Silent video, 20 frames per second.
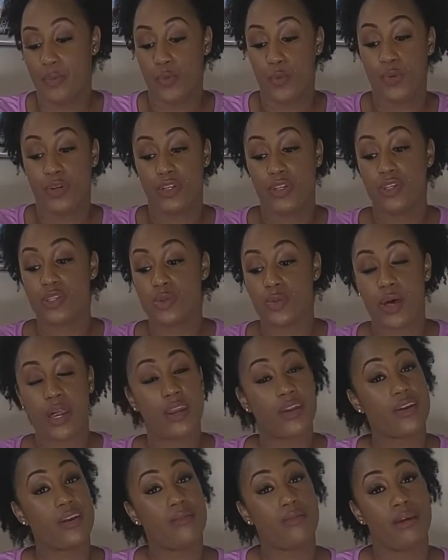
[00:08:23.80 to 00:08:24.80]
When you
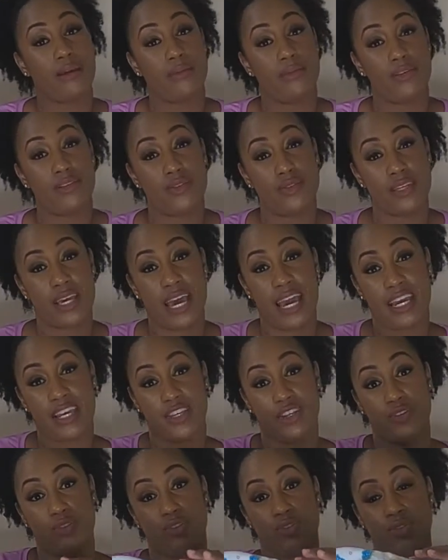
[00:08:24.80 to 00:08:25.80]
swaddle your baby too tight,
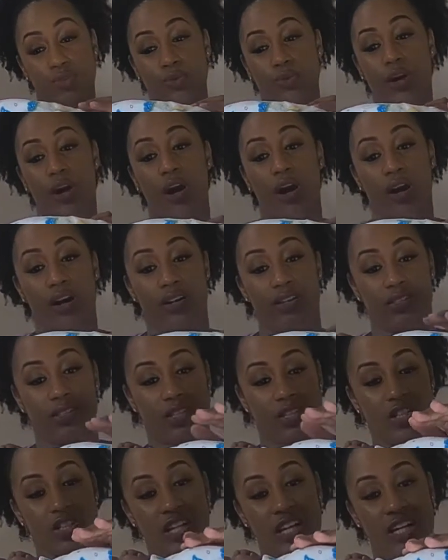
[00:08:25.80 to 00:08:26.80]
you do cause
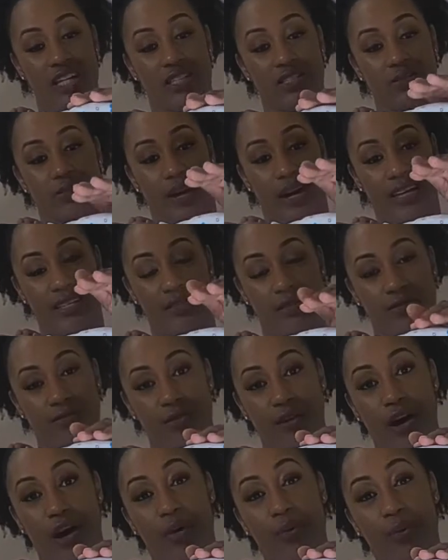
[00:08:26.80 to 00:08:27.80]
the chest rise and
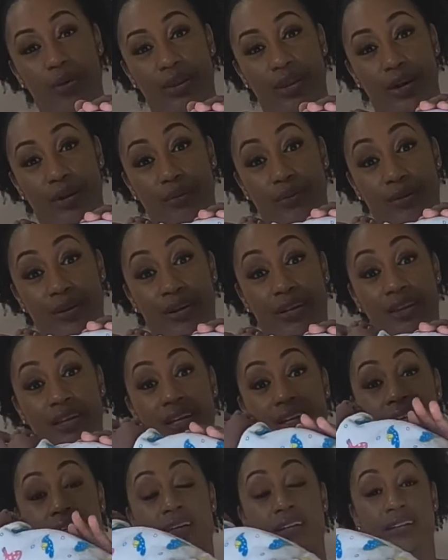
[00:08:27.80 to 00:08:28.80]
fall when they're
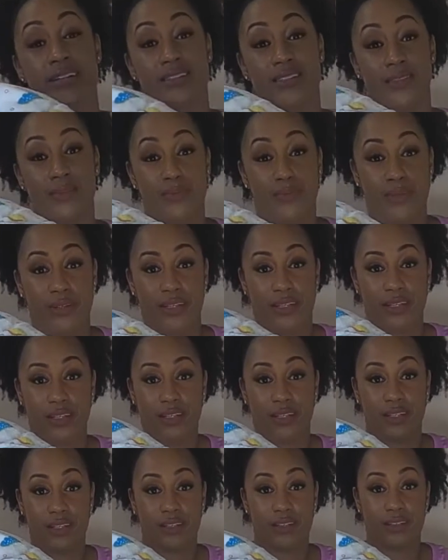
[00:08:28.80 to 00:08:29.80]
breathing to
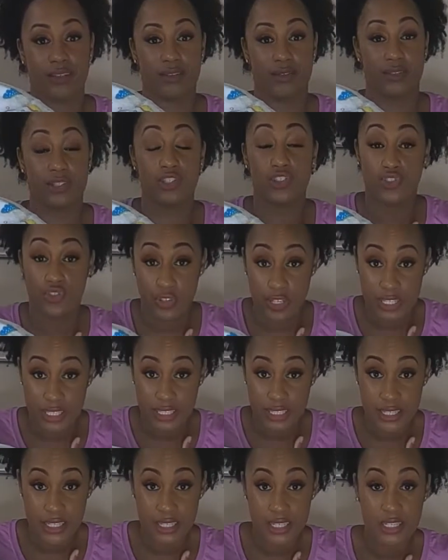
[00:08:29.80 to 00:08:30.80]
be
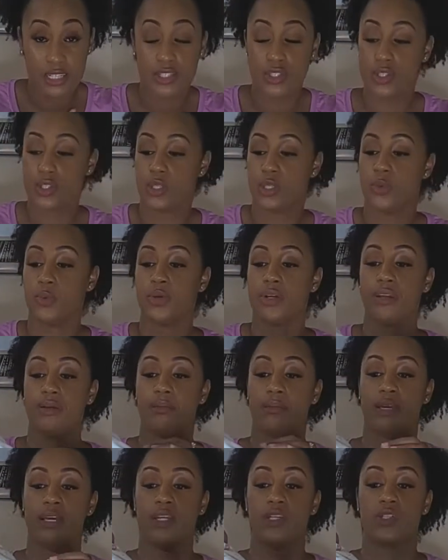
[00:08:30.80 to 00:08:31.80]
restricted. So you want
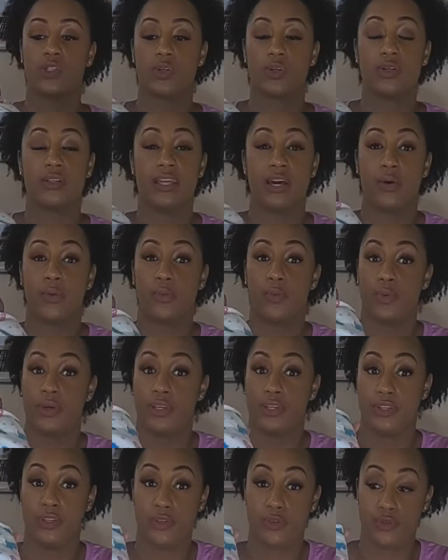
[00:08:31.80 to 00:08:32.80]
to make sure that
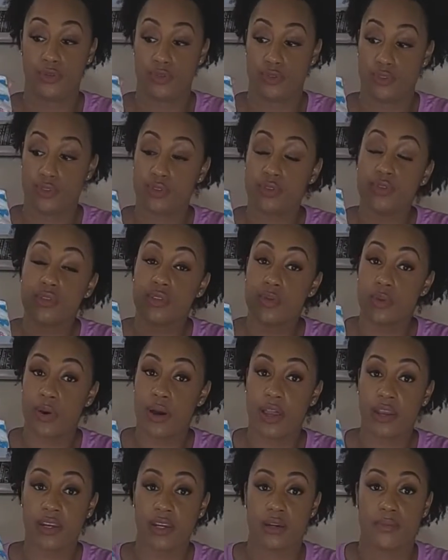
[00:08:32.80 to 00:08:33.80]
when you do
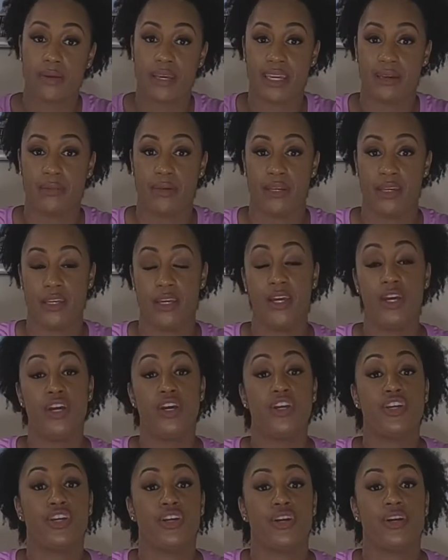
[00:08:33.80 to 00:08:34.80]
swaddle your baby,
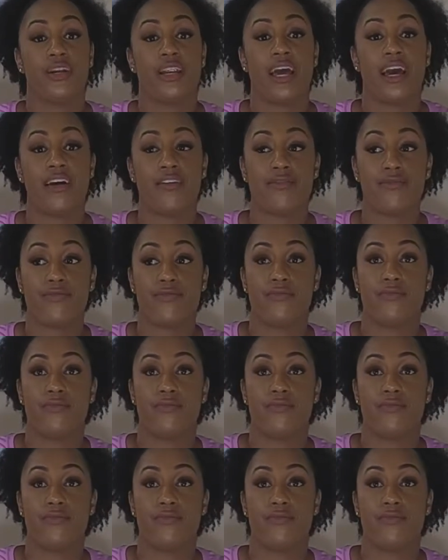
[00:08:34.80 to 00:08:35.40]
you're not